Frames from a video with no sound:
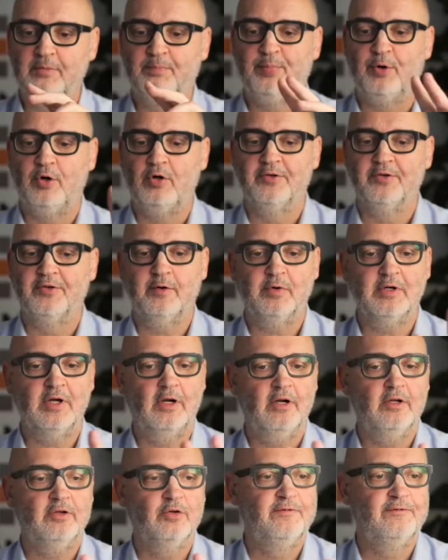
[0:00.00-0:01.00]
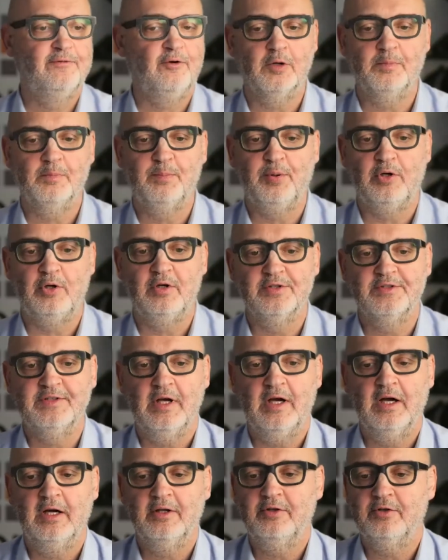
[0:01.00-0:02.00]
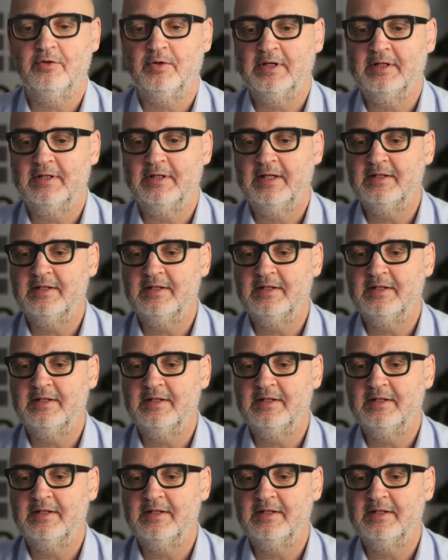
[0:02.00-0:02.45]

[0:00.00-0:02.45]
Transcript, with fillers: the poll, so we're going to do four polls uh, during